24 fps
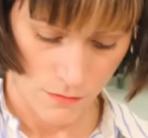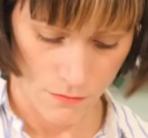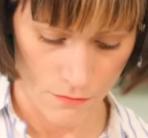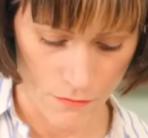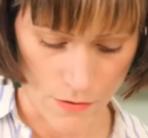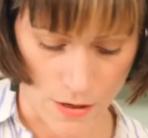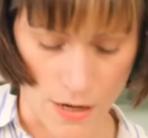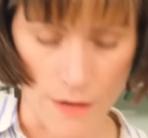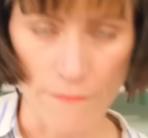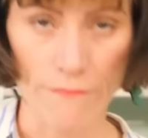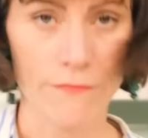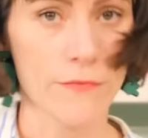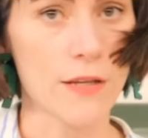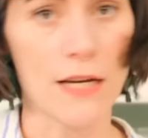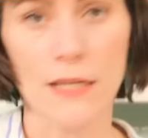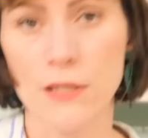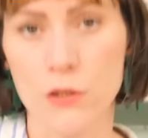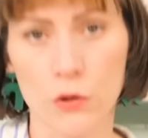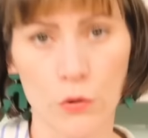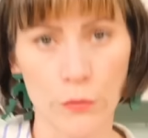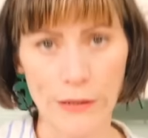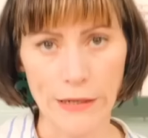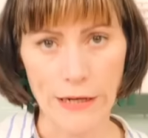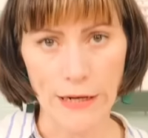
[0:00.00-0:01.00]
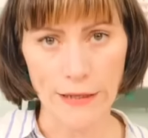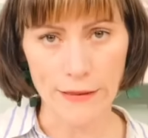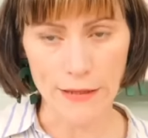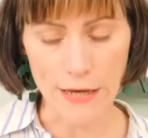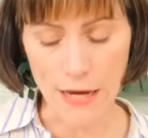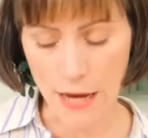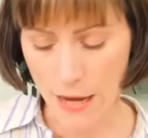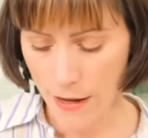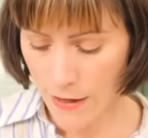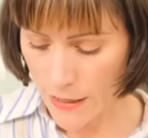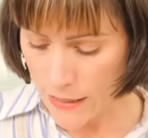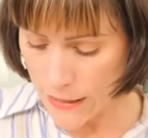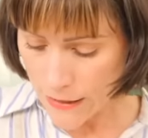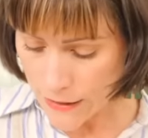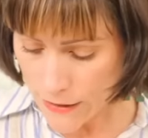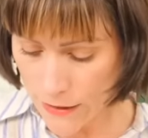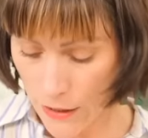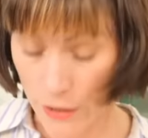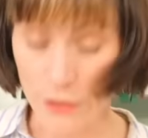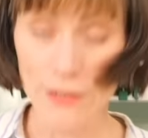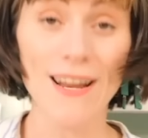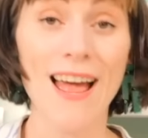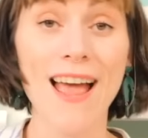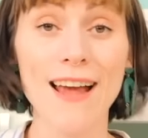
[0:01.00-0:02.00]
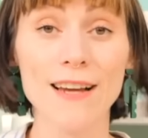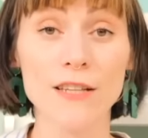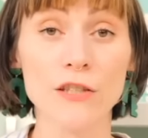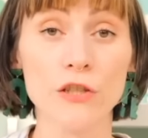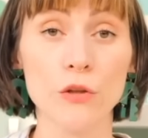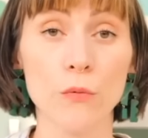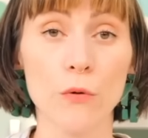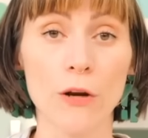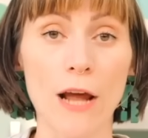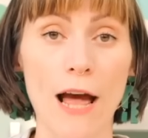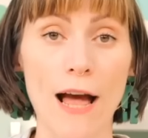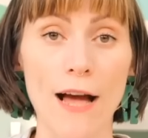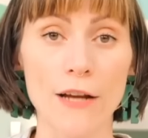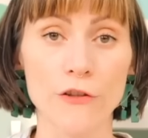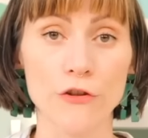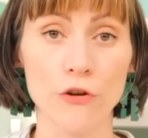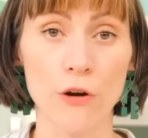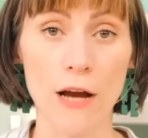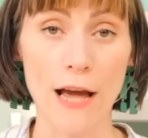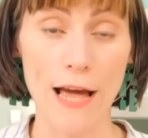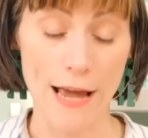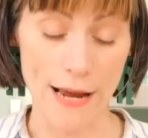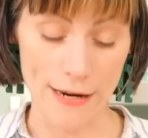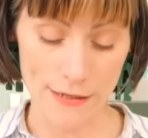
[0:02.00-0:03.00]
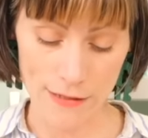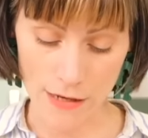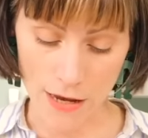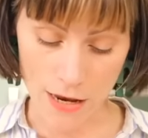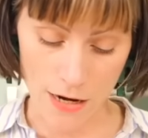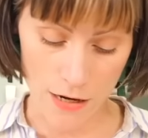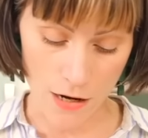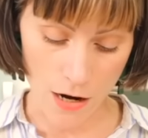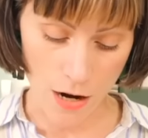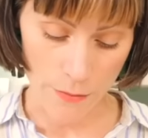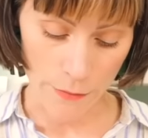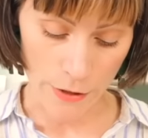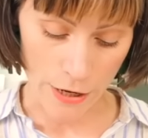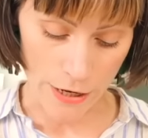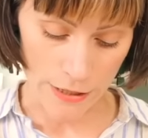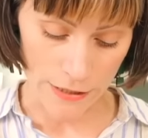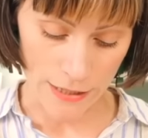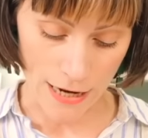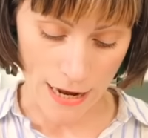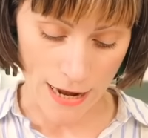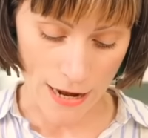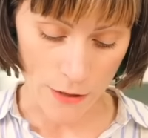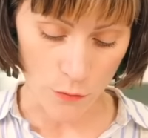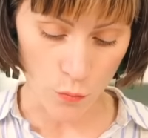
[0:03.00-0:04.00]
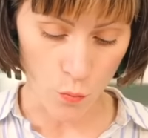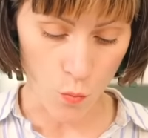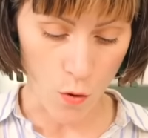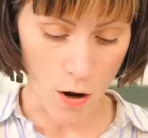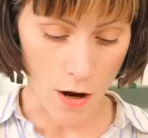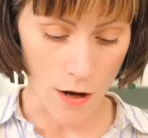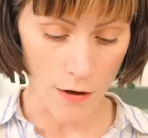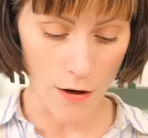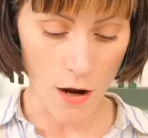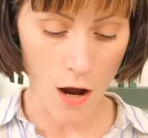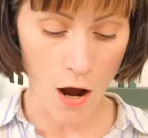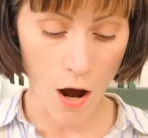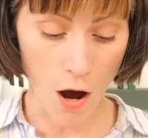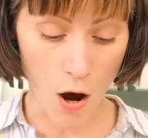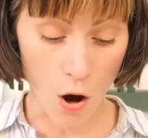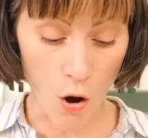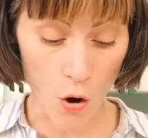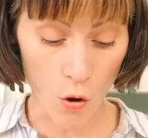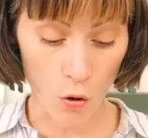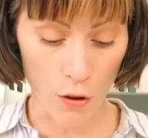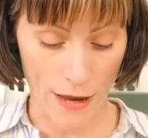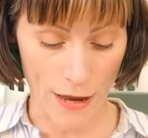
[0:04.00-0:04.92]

Right, that's all we need there. So next you want to add your eggs, and I'm going to add one whole